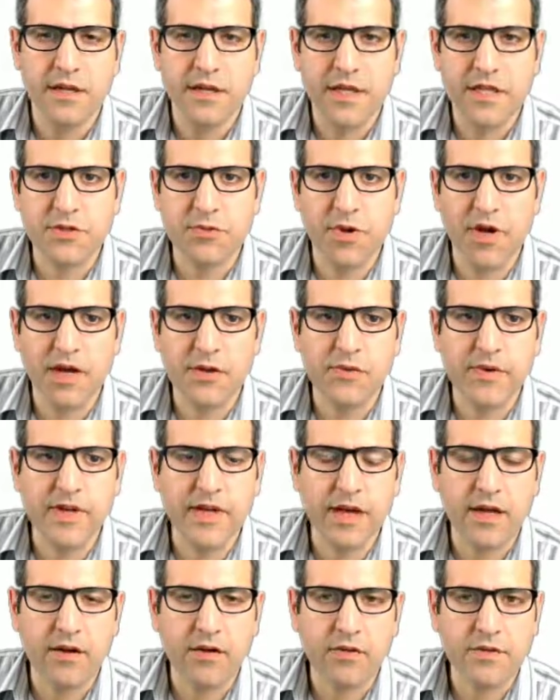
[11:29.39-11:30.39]
That's why we
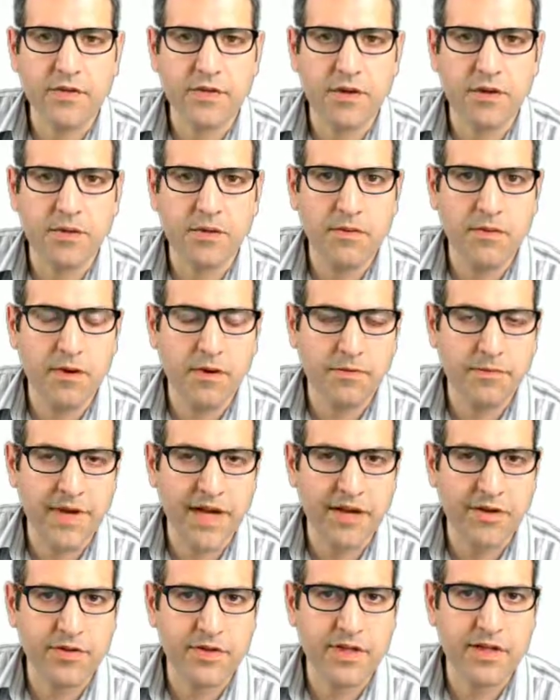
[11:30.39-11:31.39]
can also, on
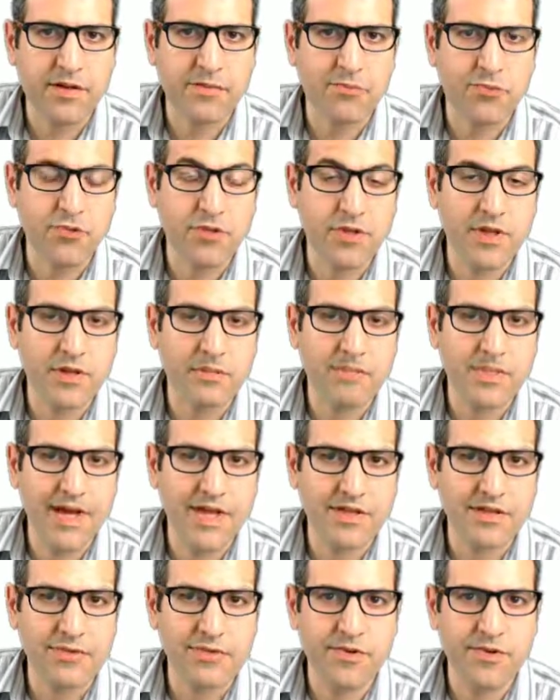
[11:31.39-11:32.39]
MikroTik, put a
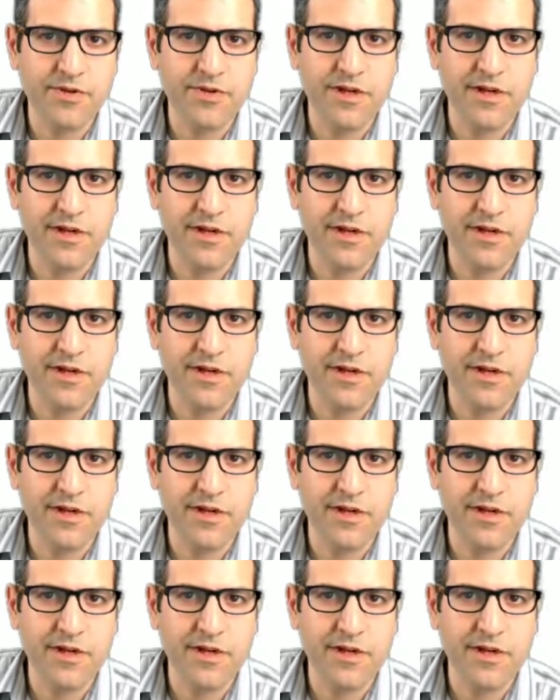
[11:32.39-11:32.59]
password.